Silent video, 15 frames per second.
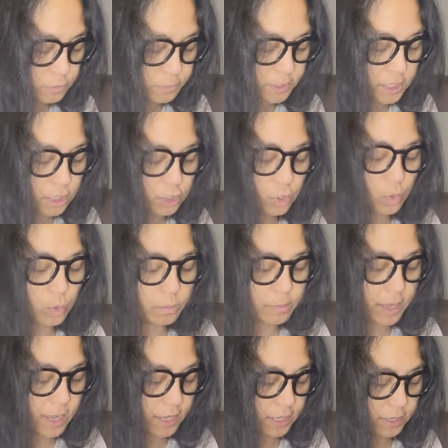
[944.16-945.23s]
to be a
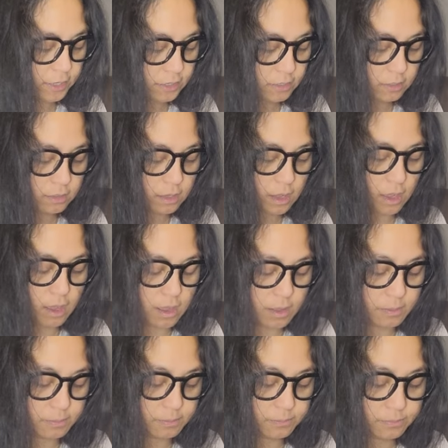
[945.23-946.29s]
no-buy
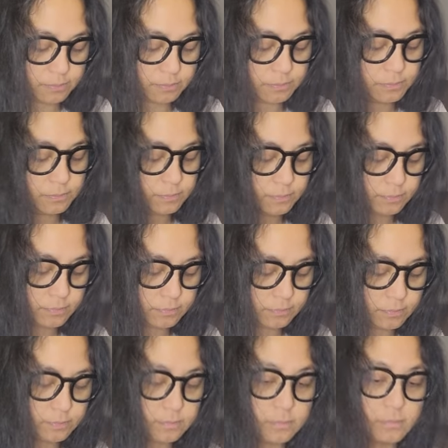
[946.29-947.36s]
um,
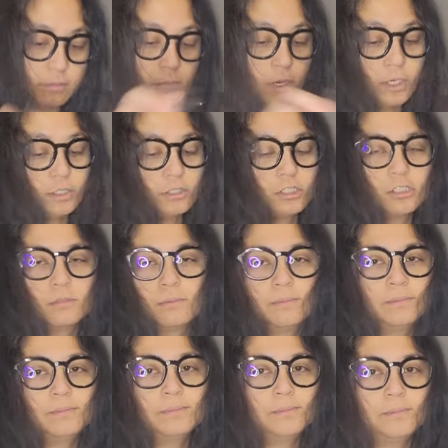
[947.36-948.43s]
March
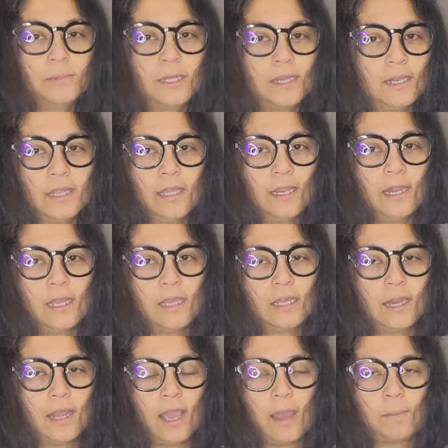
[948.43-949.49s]
but it ain't
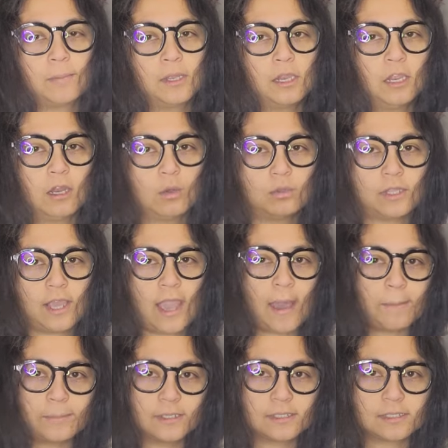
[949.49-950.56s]
gonna happen it only
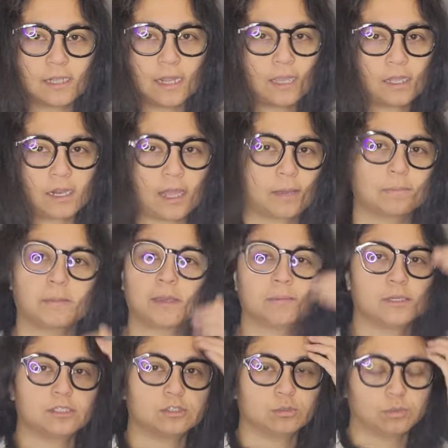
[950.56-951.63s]
happens like like
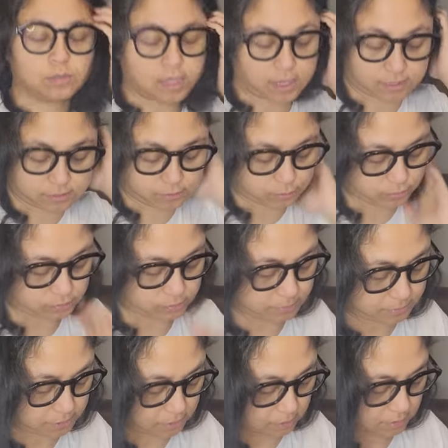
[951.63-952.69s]
maybe two days or
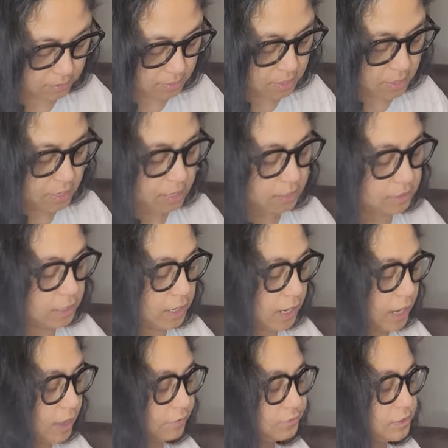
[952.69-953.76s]
something and then i
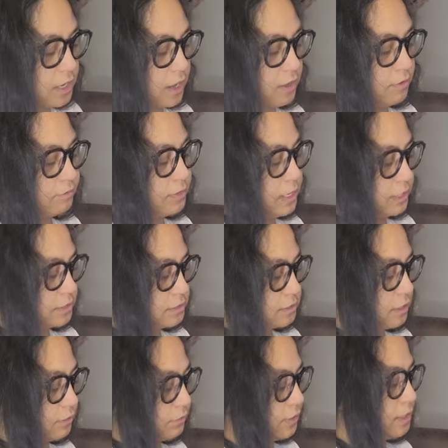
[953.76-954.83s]
have to have like
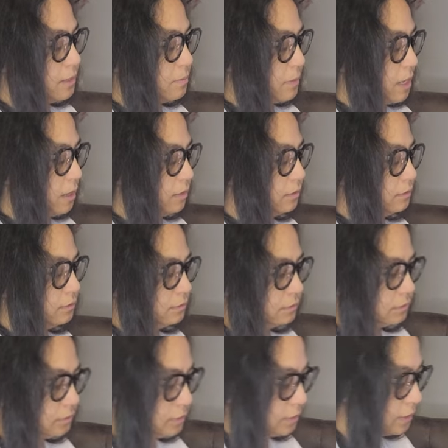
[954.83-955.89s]
stuff in the
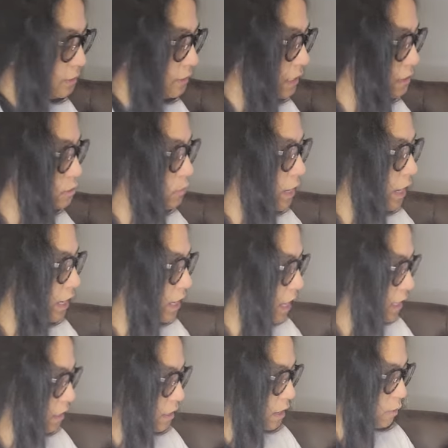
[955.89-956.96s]
mail that's why i
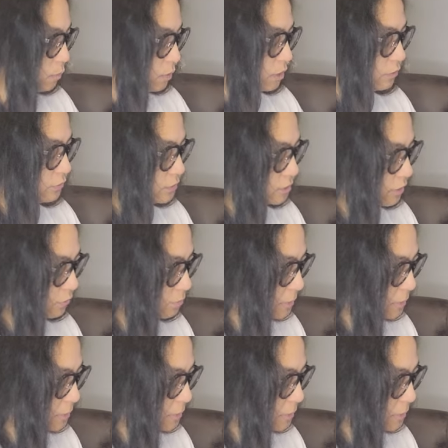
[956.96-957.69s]
gotta get rid of stuff